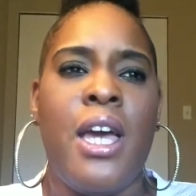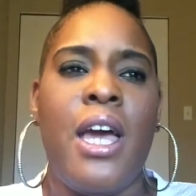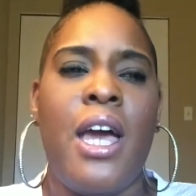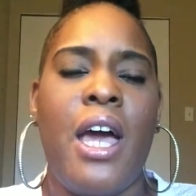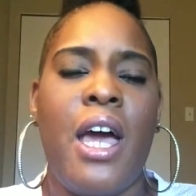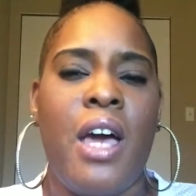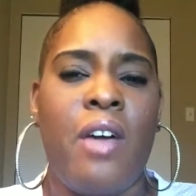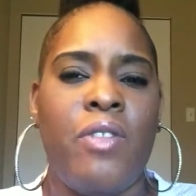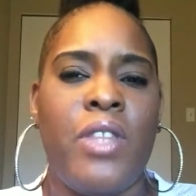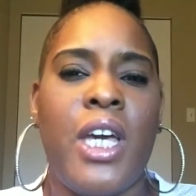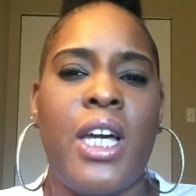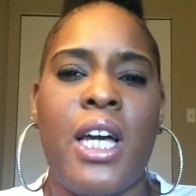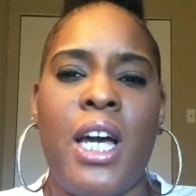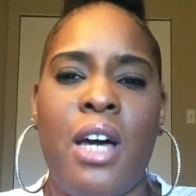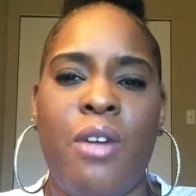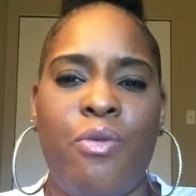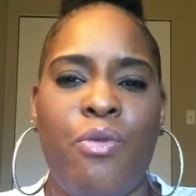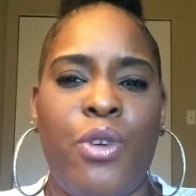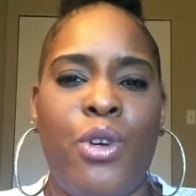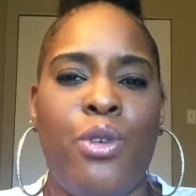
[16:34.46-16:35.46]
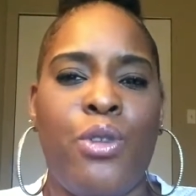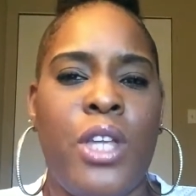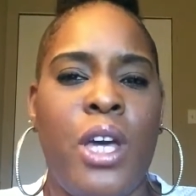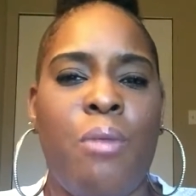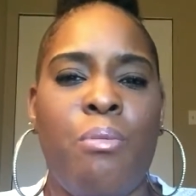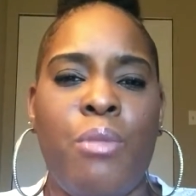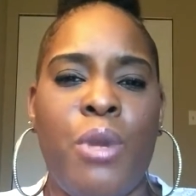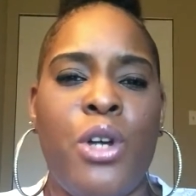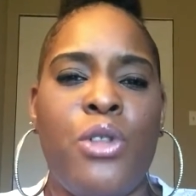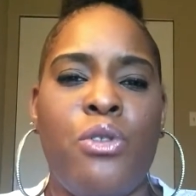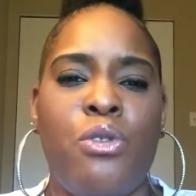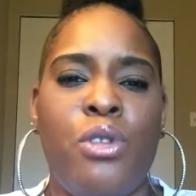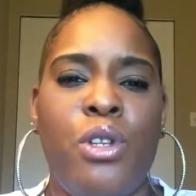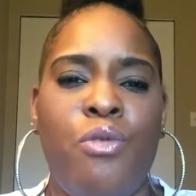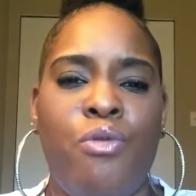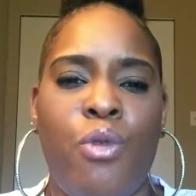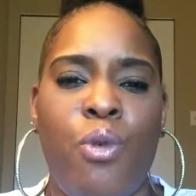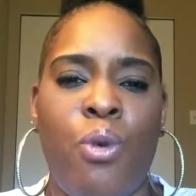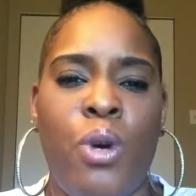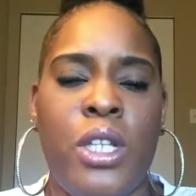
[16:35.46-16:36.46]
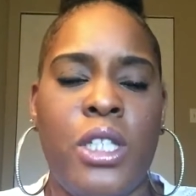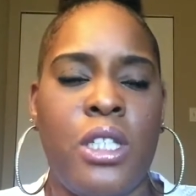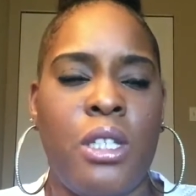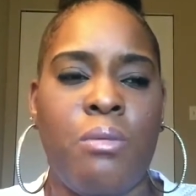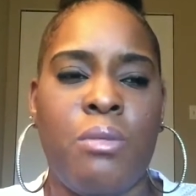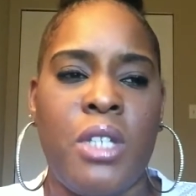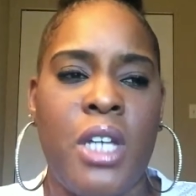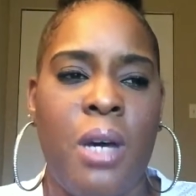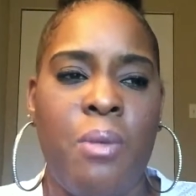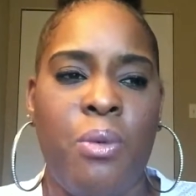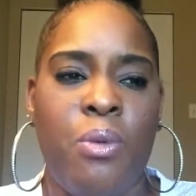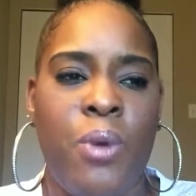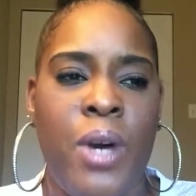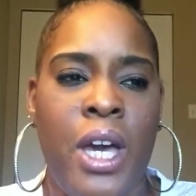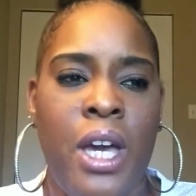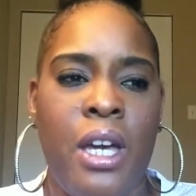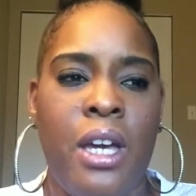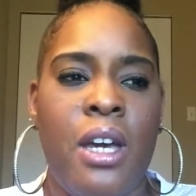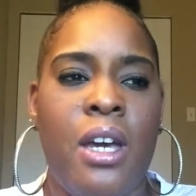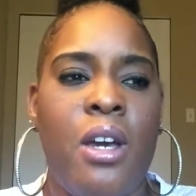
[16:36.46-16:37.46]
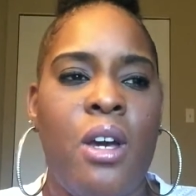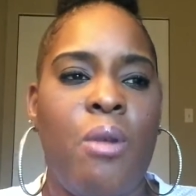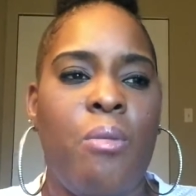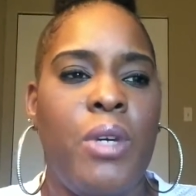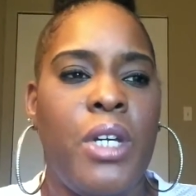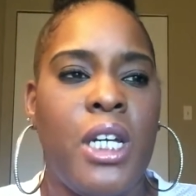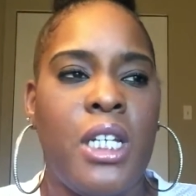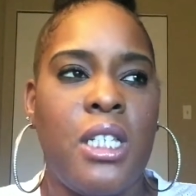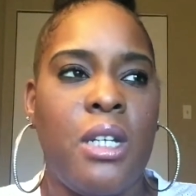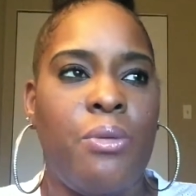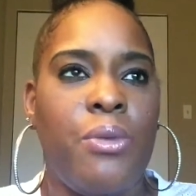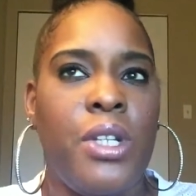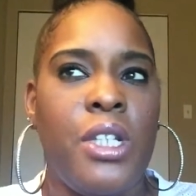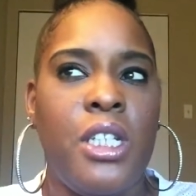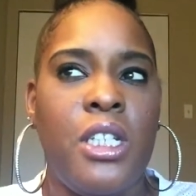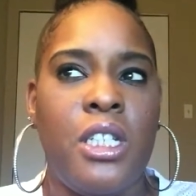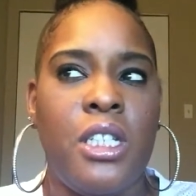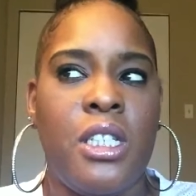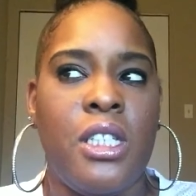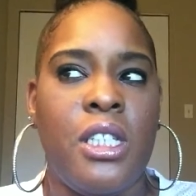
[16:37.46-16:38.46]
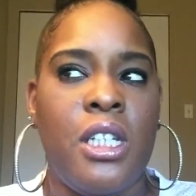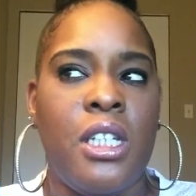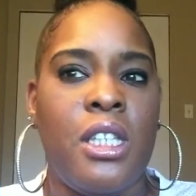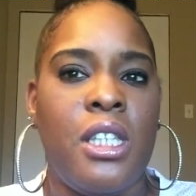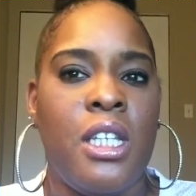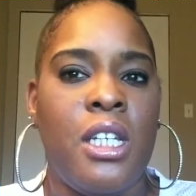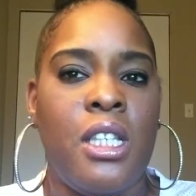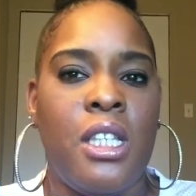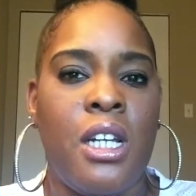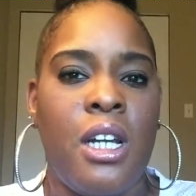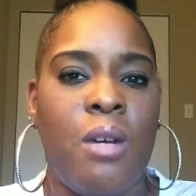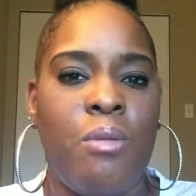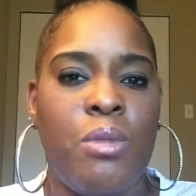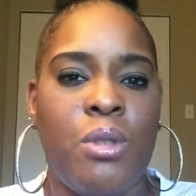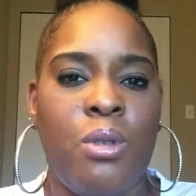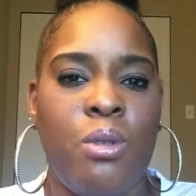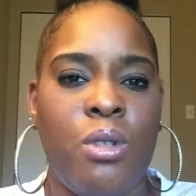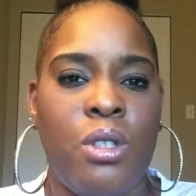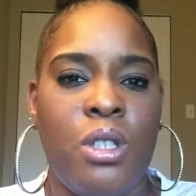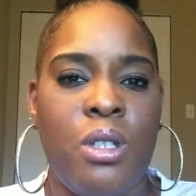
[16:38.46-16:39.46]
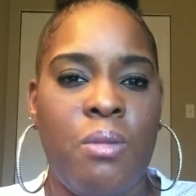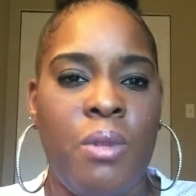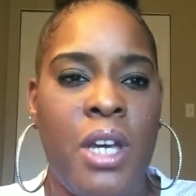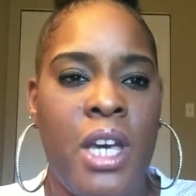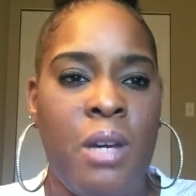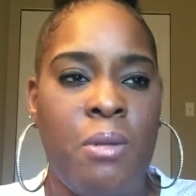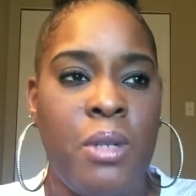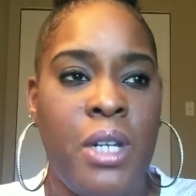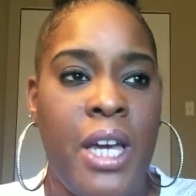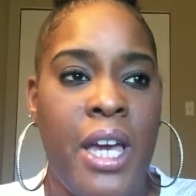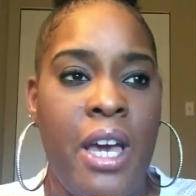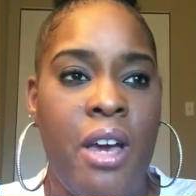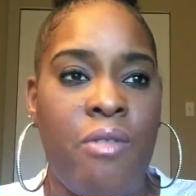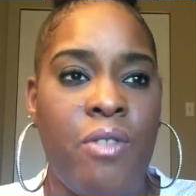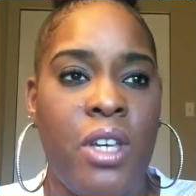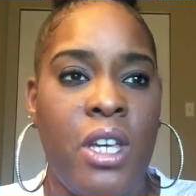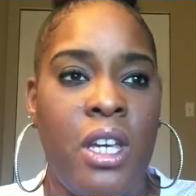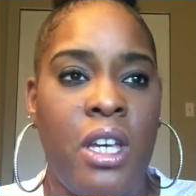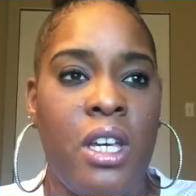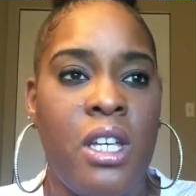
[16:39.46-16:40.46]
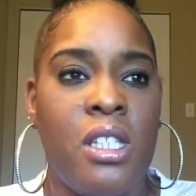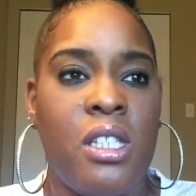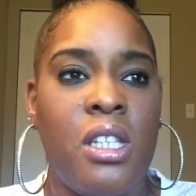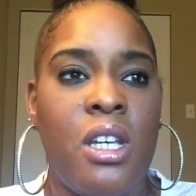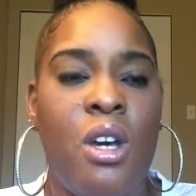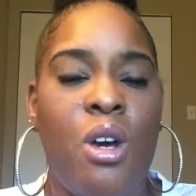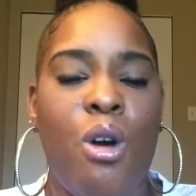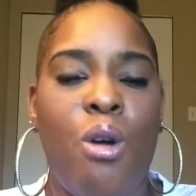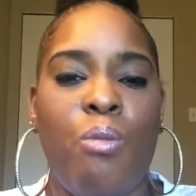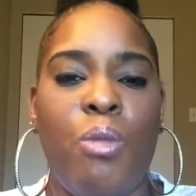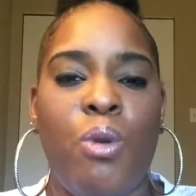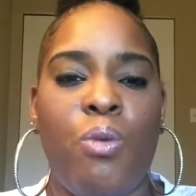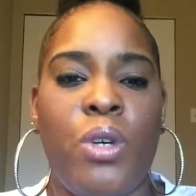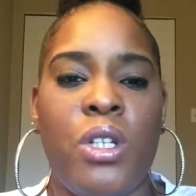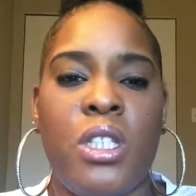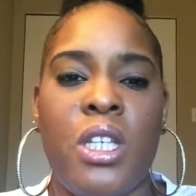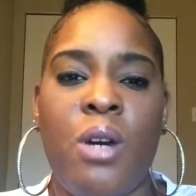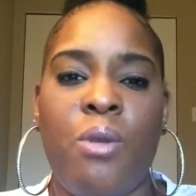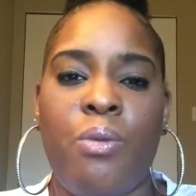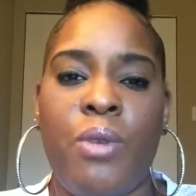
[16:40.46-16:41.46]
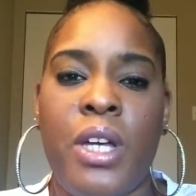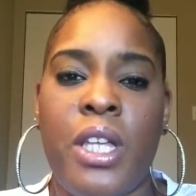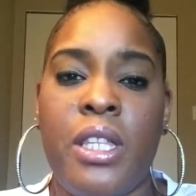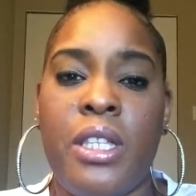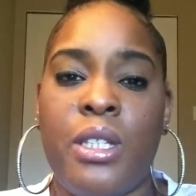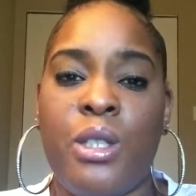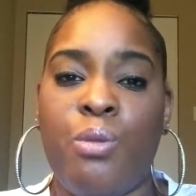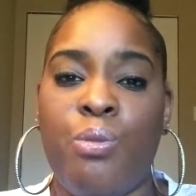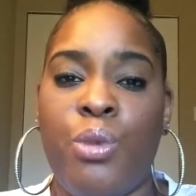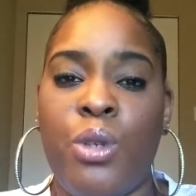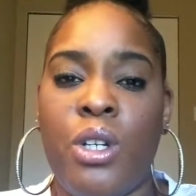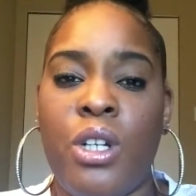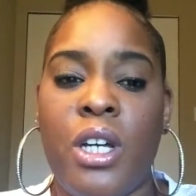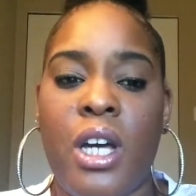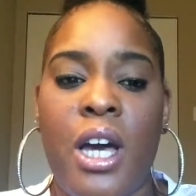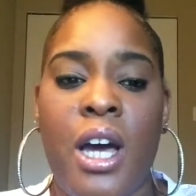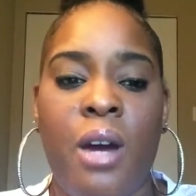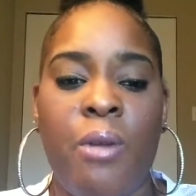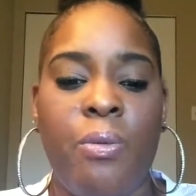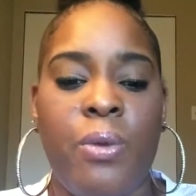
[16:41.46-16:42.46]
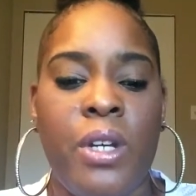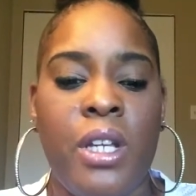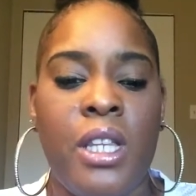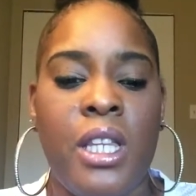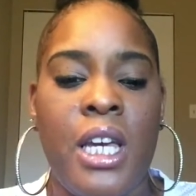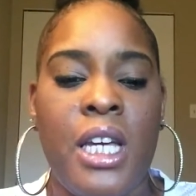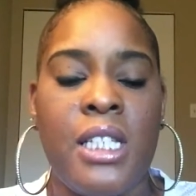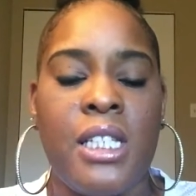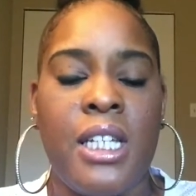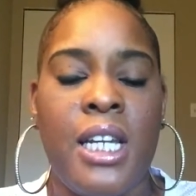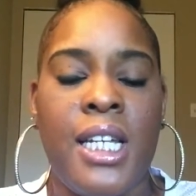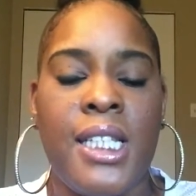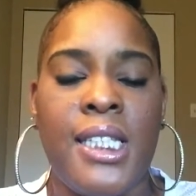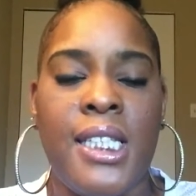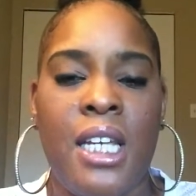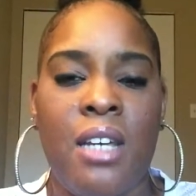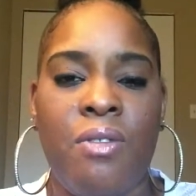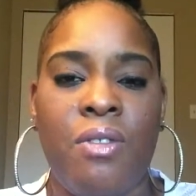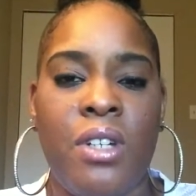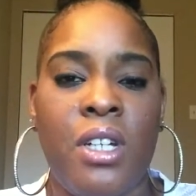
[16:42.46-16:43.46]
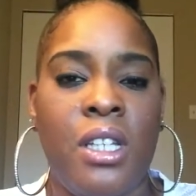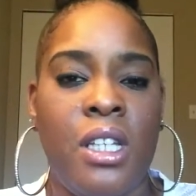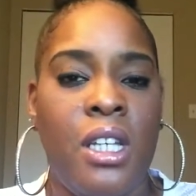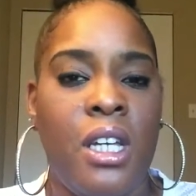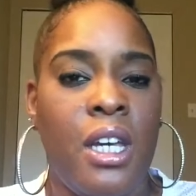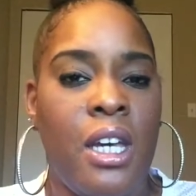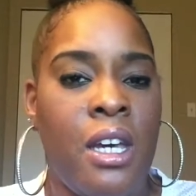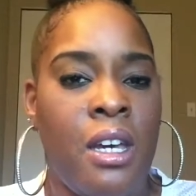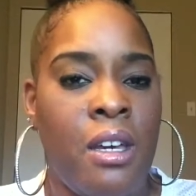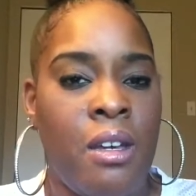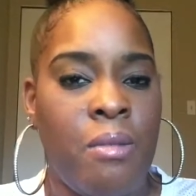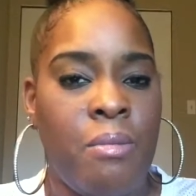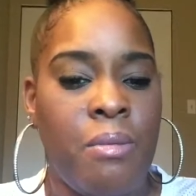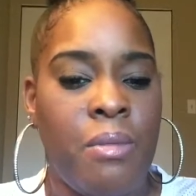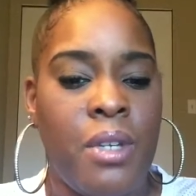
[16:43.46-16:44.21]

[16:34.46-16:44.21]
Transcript: have that kind of fill that motherly void some type of way, because I really just didn't think that I was going to be able to have kids. But once I read this book, I realized that I definitely am